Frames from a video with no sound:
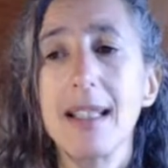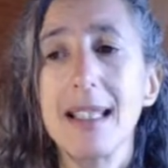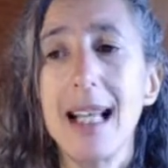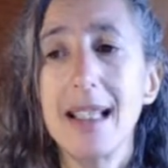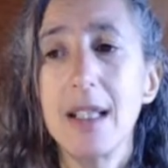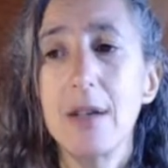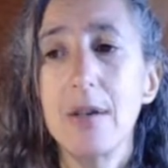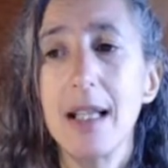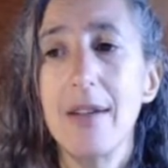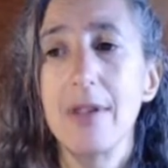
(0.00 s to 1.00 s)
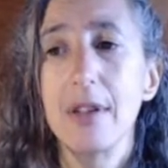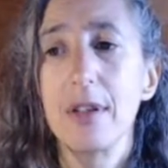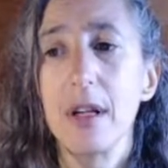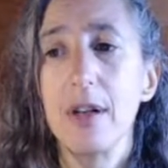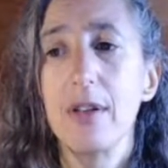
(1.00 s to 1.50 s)
assess your
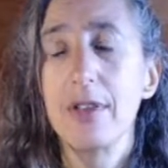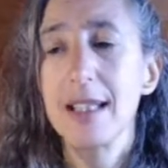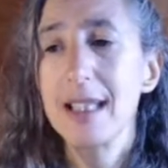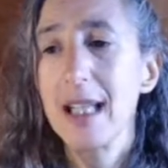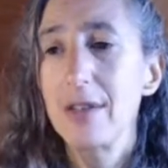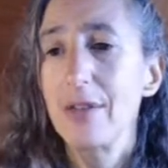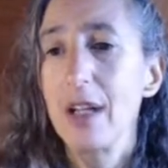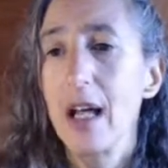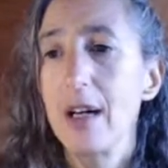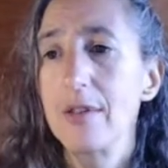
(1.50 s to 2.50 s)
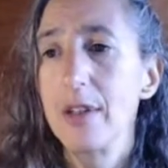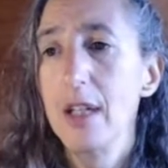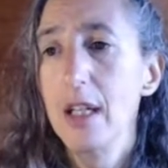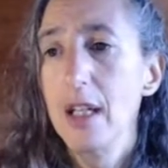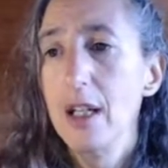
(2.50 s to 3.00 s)
level of self-love
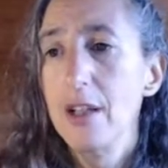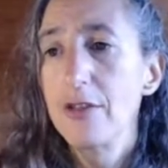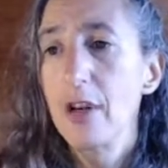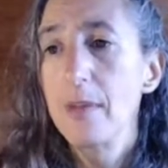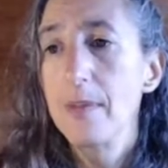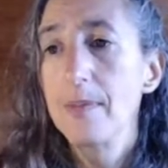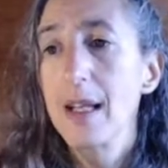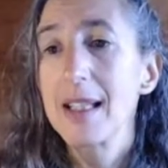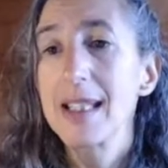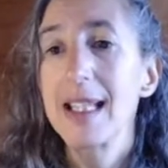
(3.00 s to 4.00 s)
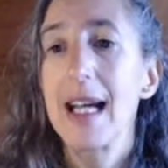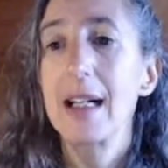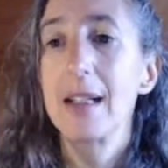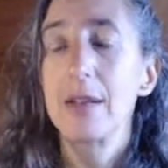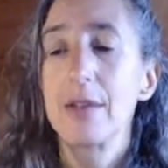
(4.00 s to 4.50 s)
from a
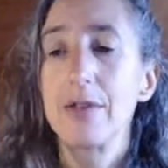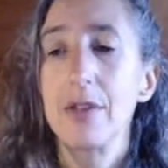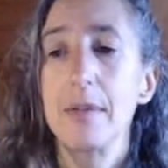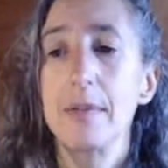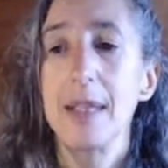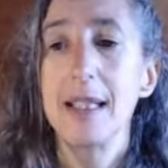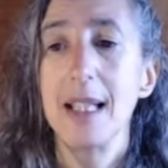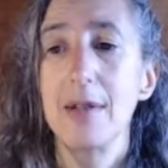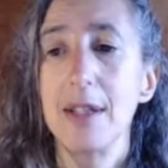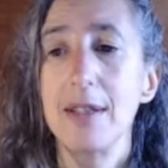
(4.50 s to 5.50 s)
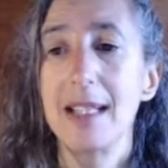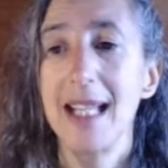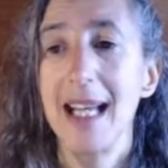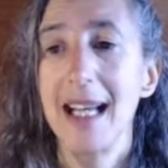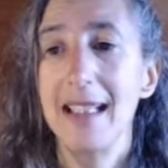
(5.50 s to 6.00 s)
scale from 0 to
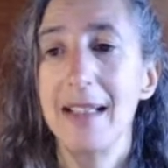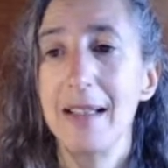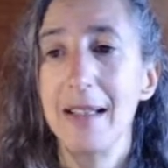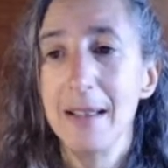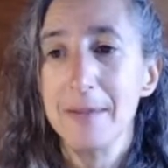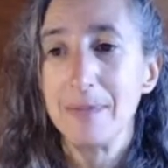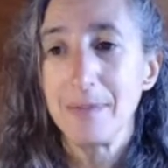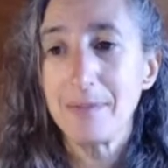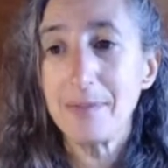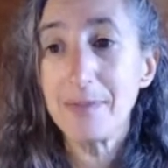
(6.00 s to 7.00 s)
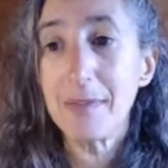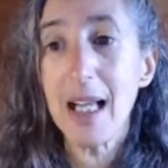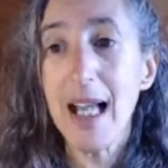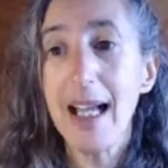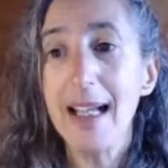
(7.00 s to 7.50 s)
10.
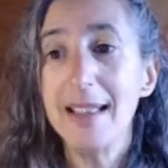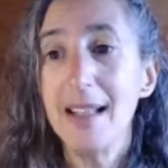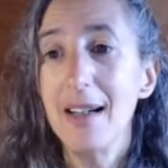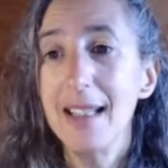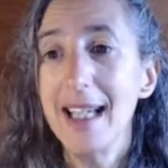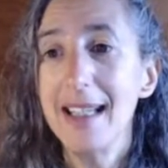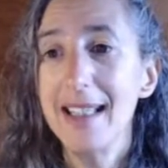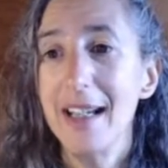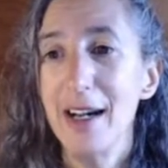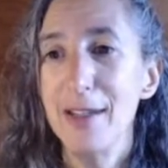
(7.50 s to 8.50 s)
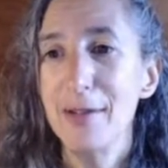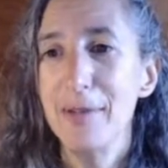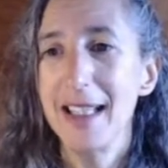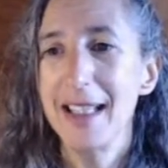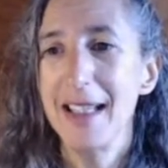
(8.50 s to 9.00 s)
And hi, Genya. Hi,
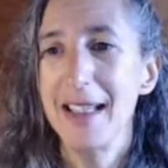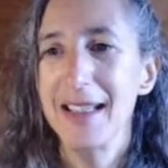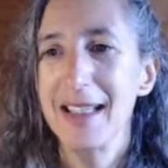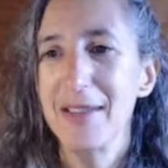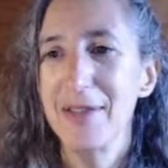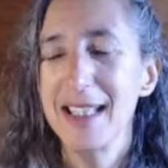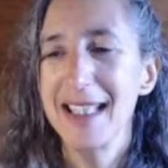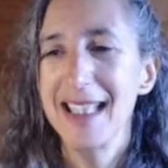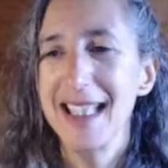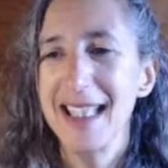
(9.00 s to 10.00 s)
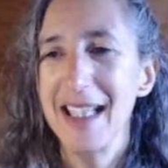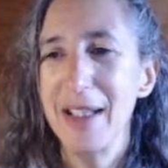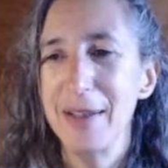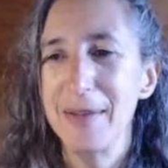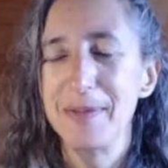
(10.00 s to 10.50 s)
Rebecca. Lovely to see
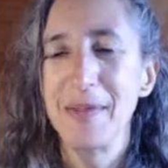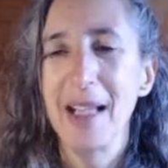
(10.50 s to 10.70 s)
you.